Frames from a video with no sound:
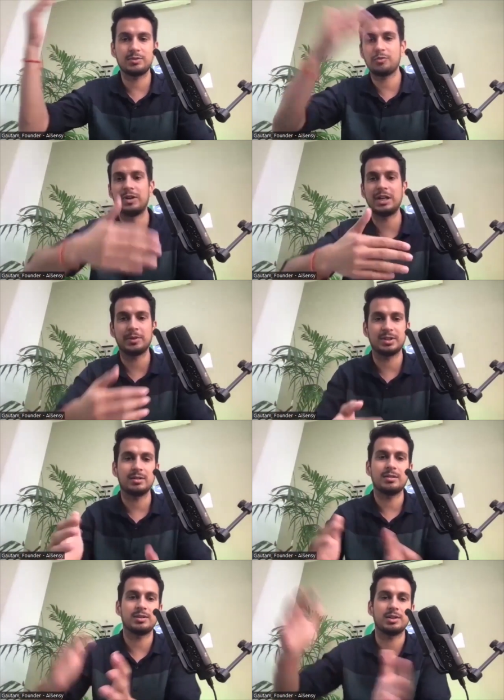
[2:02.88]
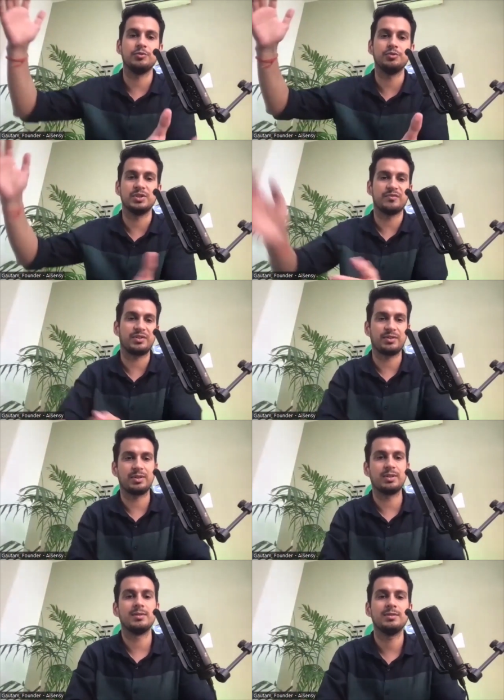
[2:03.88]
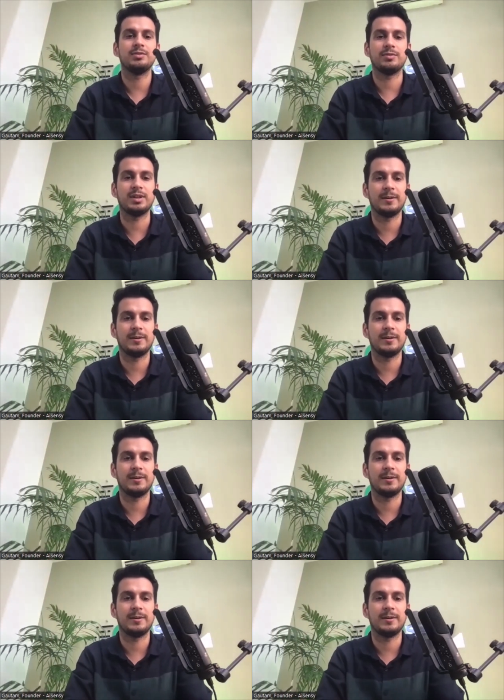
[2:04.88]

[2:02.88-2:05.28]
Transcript: twenty percent. It's a huge difference. So yeah,